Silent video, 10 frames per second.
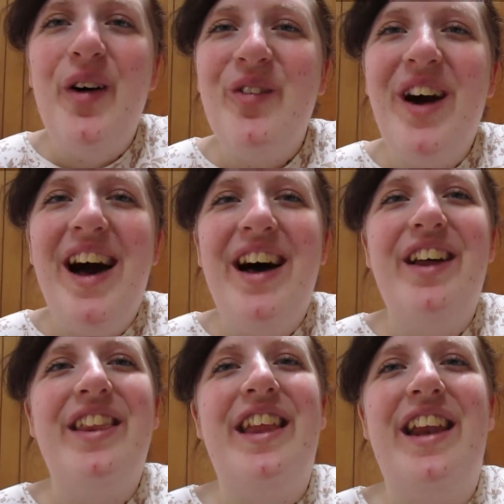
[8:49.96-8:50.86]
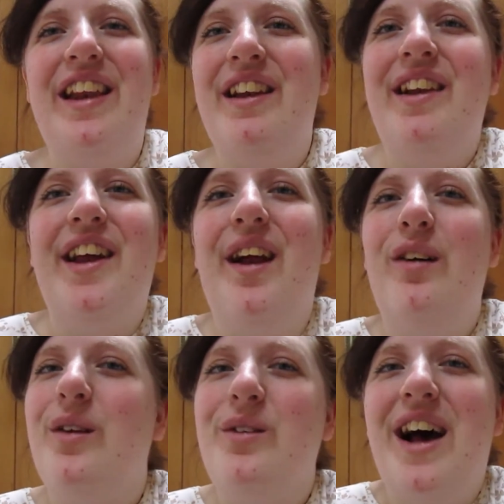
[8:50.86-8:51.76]
oh well, then you know,
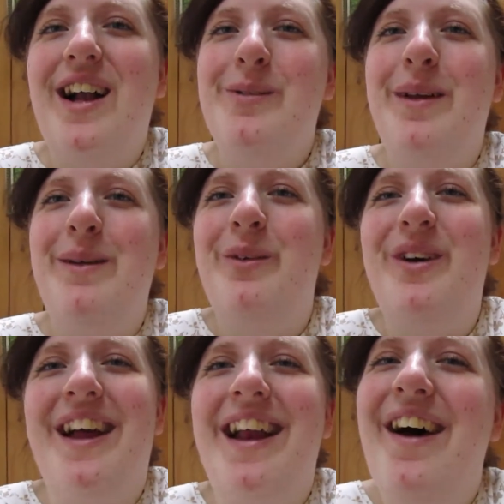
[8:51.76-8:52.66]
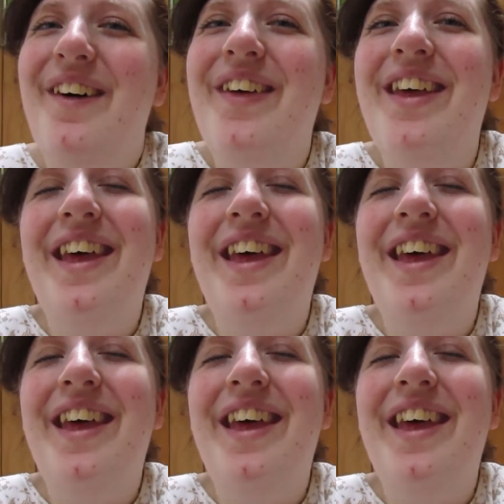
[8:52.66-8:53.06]
don't talk to me anymore. You know,